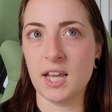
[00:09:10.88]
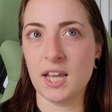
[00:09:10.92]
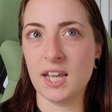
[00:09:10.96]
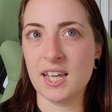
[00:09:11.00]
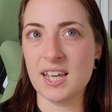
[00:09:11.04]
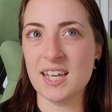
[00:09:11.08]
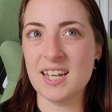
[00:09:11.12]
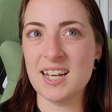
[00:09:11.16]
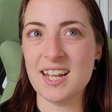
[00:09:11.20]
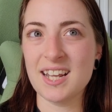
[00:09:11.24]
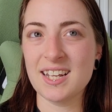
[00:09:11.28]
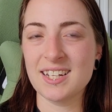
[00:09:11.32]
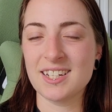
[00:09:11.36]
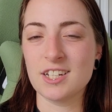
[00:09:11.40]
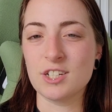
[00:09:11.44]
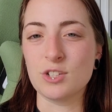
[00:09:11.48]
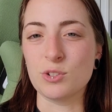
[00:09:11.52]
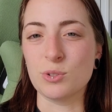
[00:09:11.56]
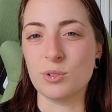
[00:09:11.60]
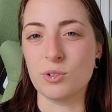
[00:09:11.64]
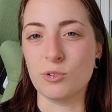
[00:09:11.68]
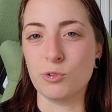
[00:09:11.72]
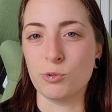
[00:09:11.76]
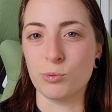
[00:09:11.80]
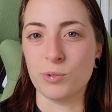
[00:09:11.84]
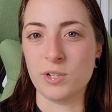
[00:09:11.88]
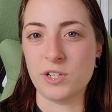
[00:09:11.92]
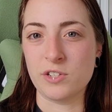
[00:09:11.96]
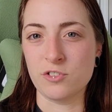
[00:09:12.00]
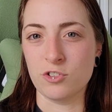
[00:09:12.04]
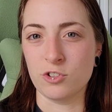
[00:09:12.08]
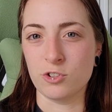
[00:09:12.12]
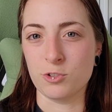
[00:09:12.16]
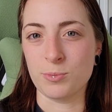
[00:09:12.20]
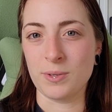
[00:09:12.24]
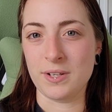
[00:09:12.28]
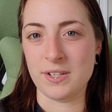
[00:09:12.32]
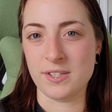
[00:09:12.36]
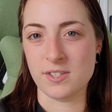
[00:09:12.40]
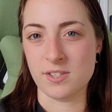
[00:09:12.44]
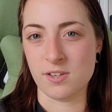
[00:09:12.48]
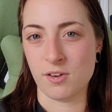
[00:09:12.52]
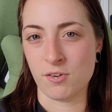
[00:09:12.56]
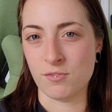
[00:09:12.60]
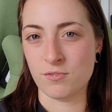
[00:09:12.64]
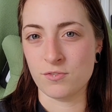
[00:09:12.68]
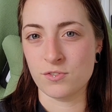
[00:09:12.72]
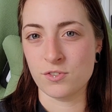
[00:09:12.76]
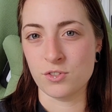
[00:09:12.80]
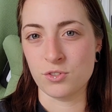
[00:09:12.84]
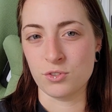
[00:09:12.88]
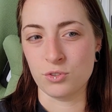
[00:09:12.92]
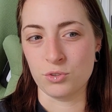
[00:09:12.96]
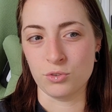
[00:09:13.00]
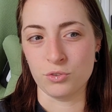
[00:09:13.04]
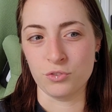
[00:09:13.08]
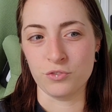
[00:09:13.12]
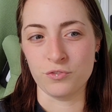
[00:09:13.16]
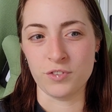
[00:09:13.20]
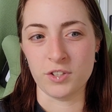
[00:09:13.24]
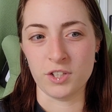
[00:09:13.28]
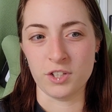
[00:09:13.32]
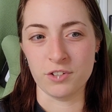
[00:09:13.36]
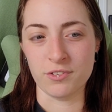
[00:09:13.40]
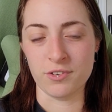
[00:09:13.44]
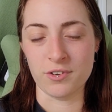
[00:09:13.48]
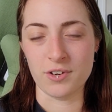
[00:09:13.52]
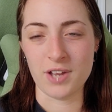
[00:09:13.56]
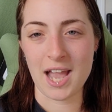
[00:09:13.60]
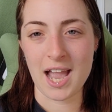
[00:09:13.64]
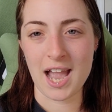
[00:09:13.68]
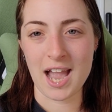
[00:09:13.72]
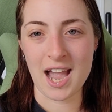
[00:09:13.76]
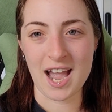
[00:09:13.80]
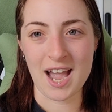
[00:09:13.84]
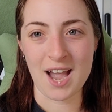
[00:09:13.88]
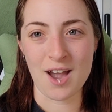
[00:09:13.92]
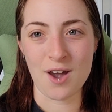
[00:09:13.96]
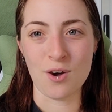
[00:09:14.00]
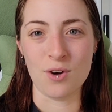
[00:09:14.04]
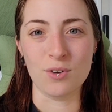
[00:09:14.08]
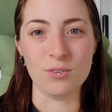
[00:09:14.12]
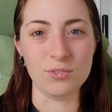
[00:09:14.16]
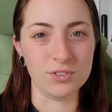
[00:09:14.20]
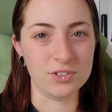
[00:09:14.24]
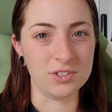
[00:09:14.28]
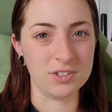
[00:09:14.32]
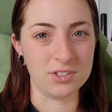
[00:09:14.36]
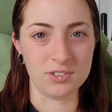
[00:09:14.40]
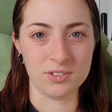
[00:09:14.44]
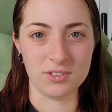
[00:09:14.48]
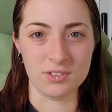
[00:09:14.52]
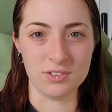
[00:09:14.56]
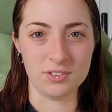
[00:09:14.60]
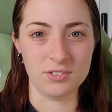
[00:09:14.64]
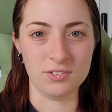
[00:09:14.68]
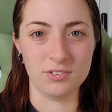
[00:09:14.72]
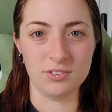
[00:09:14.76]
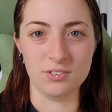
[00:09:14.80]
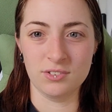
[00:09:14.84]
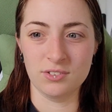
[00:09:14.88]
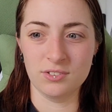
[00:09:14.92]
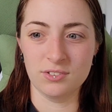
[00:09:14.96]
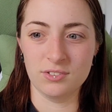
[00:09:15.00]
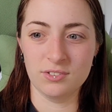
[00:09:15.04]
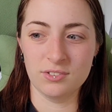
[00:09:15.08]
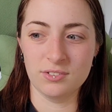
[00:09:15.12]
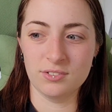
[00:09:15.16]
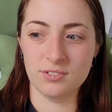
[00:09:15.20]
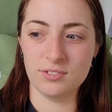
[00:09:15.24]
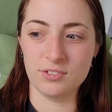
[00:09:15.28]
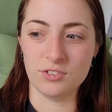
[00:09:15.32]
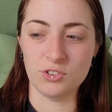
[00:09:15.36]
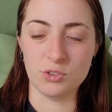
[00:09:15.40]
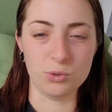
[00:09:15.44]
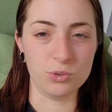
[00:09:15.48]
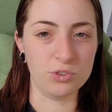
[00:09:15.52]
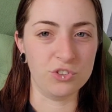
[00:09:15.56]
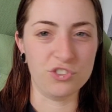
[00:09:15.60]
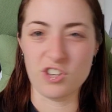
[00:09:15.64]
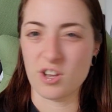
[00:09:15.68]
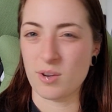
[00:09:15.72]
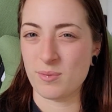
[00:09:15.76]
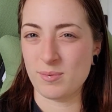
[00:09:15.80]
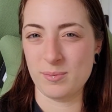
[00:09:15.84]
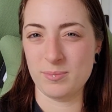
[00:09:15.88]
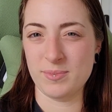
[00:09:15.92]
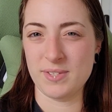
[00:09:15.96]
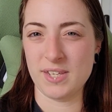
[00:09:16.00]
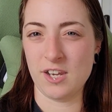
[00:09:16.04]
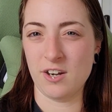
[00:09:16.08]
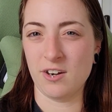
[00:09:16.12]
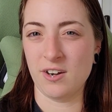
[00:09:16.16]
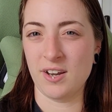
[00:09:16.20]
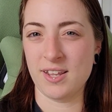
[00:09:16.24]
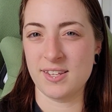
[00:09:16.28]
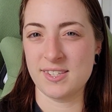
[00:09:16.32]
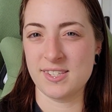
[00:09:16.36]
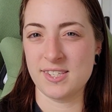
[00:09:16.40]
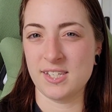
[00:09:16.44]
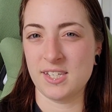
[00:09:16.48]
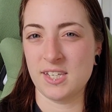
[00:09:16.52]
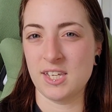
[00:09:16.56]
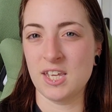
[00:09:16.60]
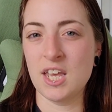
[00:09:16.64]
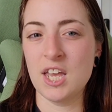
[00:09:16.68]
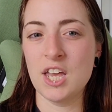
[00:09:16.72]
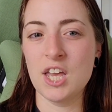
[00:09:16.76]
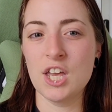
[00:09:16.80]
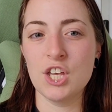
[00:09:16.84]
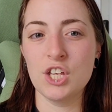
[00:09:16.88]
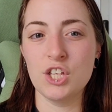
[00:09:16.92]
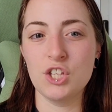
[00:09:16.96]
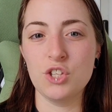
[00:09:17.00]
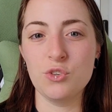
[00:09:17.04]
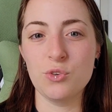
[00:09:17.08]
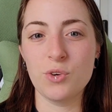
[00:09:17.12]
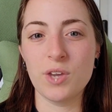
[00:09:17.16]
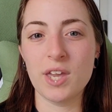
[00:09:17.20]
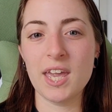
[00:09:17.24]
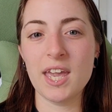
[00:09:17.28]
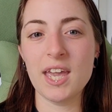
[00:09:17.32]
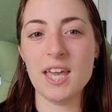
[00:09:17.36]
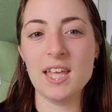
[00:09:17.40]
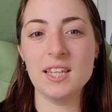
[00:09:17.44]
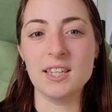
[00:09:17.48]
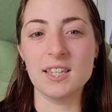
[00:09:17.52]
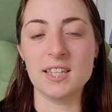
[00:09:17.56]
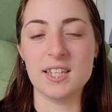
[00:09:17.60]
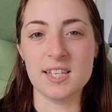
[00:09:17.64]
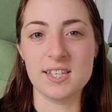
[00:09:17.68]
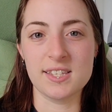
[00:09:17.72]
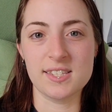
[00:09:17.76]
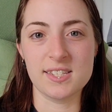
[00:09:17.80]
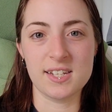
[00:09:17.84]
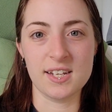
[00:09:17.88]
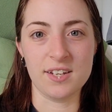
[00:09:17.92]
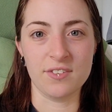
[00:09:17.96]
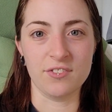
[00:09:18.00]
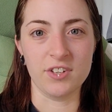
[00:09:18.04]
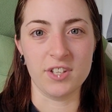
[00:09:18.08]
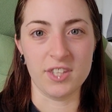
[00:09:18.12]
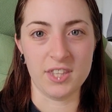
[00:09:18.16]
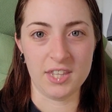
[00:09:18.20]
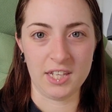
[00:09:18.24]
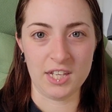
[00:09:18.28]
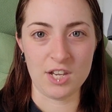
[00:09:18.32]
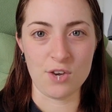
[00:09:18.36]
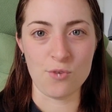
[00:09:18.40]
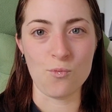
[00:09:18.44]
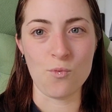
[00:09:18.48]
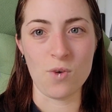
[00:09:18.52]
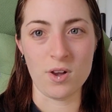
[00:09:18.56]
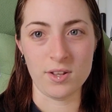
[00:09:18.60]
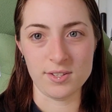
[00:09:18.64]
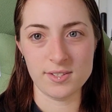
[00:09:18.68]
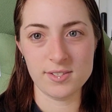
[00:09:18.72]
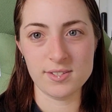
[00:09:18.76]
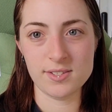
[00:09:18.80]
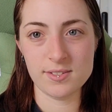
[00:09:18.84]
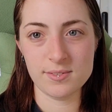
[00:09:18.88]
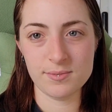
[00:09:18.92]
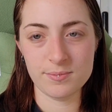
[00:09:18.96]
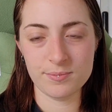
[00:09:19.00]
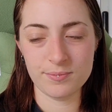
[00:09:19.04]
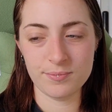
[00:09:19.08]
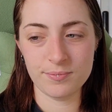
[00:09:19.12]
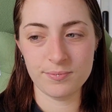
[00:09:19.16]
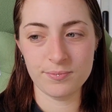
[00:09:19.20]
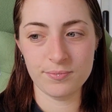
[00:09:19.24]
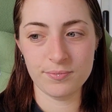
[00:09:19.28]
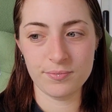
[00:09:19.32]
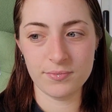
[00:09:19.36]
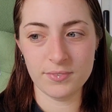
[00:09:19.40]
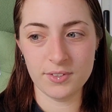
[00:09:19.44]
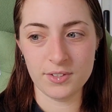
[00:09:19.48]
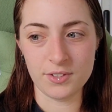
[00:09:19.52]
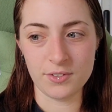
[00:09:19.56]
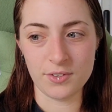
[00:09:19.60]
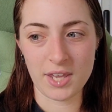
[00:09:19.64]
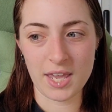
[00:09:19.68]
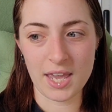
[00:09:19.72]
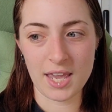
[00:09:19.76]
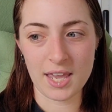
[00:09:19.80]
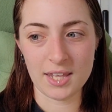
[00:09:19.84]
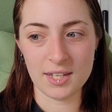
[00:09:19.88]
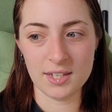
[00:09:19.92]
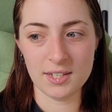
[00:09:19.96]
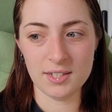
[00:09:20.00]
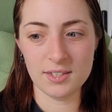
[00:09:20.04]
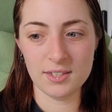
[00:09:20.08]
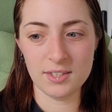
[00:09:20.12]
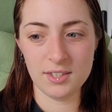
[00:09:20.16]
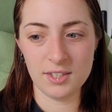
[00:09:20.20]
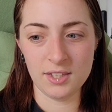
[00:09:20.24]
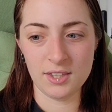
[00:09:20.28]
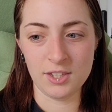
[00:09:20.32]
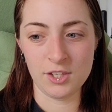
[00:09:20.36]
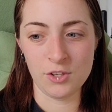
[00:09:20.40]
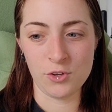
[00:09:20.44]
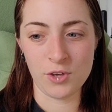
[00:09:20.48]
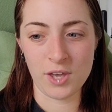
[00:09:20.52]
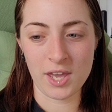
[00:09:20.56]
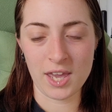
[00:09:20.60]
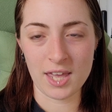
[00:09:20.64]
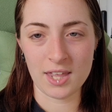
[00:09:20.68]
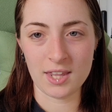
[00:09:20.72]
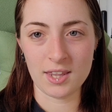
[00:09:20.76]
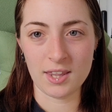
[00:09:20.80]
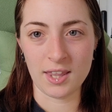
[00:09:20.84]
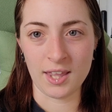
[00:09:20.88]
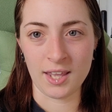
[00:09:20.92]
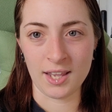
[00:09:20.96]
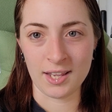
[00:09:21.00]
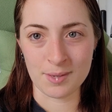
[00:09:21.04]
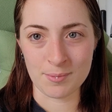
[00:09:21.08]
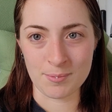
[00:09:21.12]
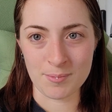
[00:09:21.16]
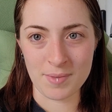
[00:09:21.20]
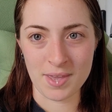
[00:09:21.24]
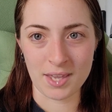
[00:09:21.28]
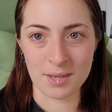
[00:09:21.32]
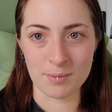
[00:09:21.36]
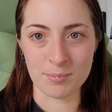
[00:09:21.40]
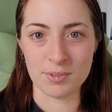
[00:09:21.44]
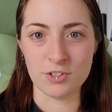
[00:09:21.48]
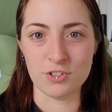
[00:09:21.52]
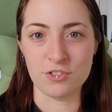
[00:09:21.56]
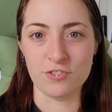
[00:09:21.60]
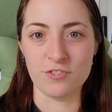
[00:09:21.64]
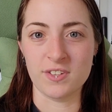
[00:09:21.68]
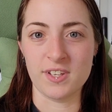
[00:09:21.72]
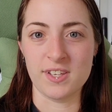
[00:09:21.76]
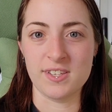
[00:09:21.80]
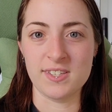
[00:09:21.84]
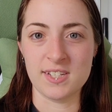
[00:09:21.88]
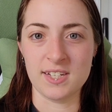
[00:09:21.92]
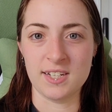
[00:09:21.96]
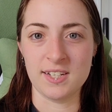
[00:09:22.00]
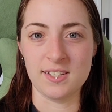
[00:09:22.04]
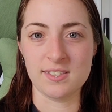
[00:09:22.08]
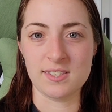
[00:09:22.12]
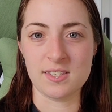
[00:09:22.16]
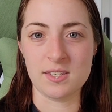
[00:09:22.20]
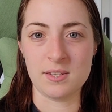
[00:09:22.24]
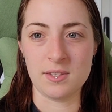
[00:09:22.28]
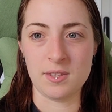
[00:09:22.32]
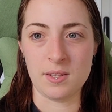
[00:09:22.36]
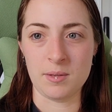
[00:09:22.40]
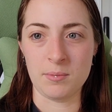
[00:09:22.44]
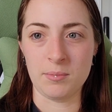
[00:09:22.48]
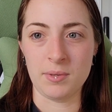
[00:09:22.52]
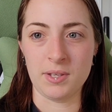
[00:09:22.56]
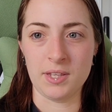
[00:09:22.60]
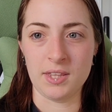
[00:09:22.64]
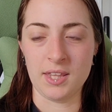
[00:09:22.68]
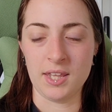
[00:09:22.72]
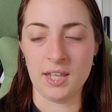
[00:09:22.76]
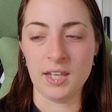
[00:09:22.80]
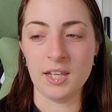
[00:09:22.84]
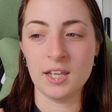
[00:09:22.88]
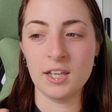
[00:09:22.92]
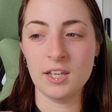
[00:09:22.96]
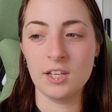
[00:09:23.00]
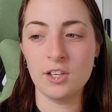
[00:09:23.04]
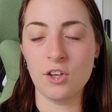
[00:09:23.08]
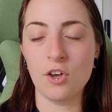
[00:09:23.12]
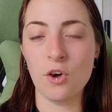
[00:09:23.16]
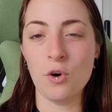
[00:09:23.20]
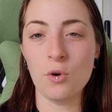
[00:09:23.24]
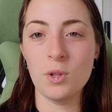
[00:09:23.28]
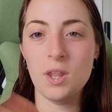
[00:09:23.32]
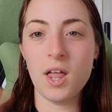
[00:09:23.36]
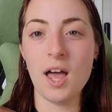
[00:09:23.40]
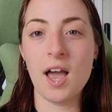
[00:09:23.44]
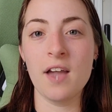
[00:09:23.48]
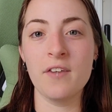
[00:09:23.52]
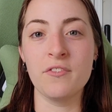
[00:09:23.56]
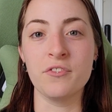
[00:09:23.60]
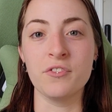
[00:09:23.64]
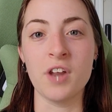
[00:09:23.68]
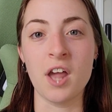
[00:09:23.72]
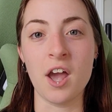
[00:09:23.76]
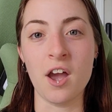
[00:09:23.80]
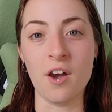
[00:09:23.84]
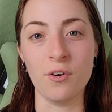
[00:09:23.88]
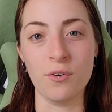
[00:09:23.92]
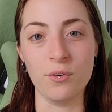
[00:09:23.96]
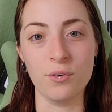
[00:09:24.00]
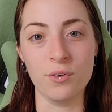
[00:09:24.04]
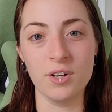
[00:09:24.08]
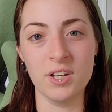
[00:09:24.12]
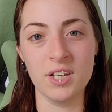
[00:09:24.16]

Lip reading: kind of had to do a little research myself to figure out how to do a shop update on Etsy. You can't list everything at once. You can't like make a bunch of listings and then be like, go live now.